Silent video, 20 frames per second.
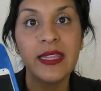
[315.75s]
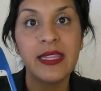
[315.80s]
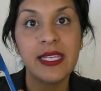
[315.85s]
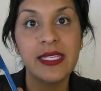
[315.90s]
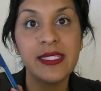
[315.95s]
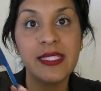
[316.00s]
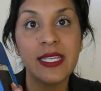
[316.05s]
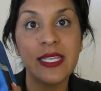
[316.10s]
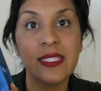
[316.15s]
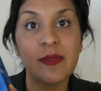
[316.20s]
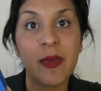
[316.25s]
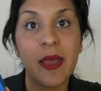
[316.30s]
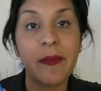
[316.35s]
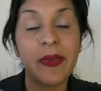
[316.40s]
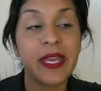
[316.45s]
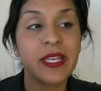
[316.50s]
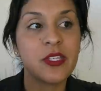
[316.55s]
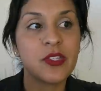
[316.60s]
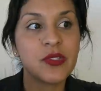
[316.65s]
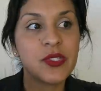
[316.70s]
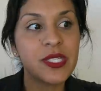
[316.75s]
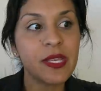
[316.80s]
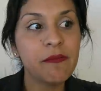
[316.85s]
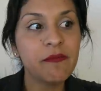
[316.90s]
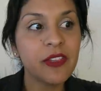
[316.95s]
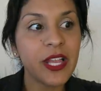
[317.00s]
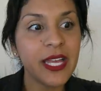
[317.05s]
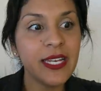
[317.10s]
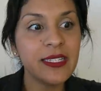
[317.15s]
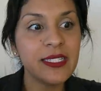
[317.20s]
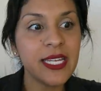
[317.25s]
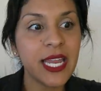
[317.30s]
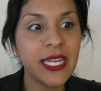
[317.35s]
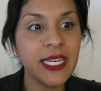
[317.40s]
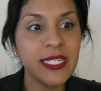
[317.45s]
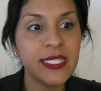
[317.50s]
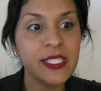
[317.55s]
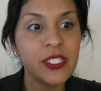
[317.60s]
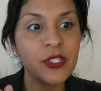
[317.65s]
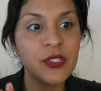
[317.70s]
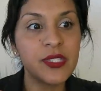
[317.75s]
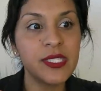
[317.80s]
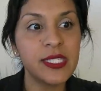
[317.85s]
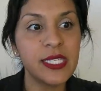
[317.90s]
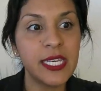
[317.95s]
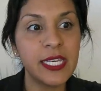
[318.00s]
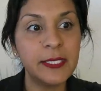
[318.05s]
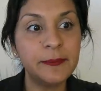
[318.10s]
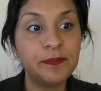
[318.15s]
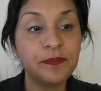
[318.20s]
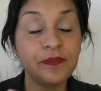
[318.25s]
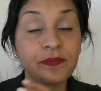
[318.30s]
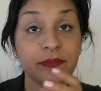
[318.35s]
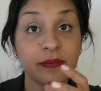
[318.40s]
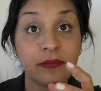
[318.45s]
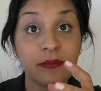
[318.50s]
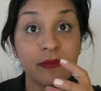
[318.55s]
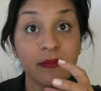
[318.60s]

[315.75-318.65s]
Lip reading: This is my manual. Some flight attendants you'll see,